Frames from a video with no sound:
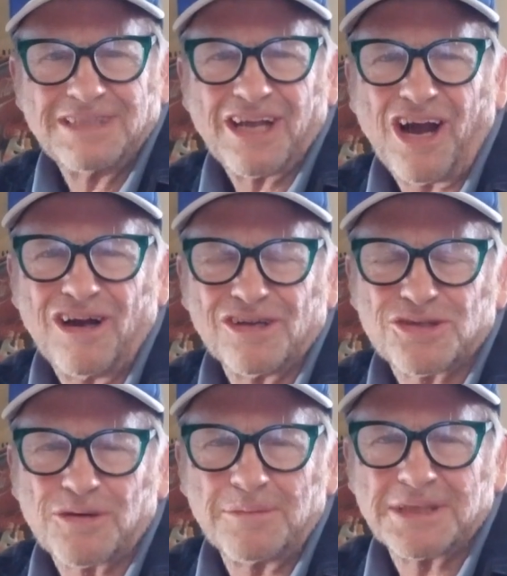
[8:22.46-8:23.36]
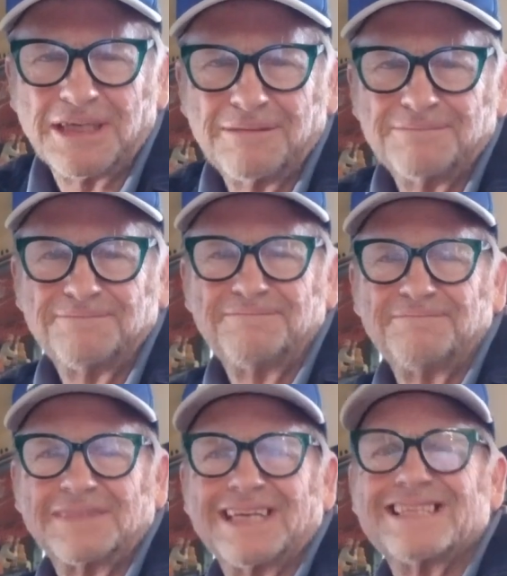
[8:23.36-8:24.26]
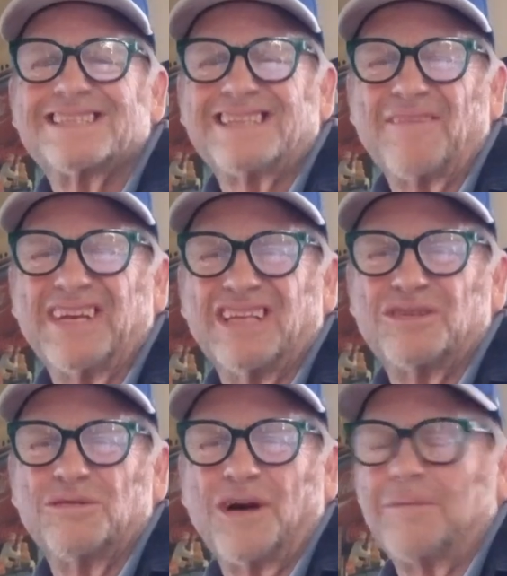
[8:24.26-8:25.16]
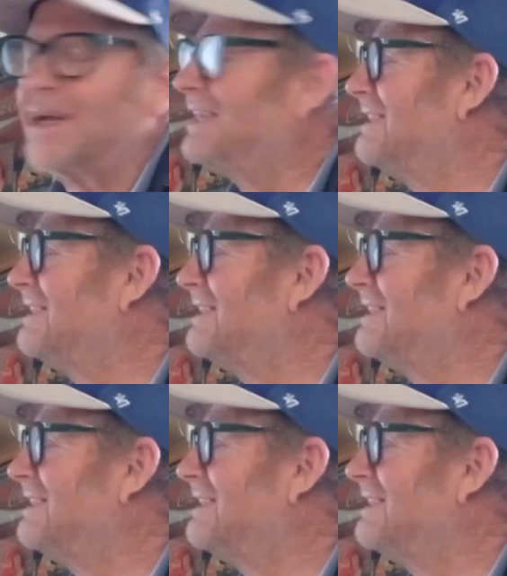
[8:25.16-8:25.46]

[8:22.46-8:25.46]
Carl Yastrzemski. 72 RBIs.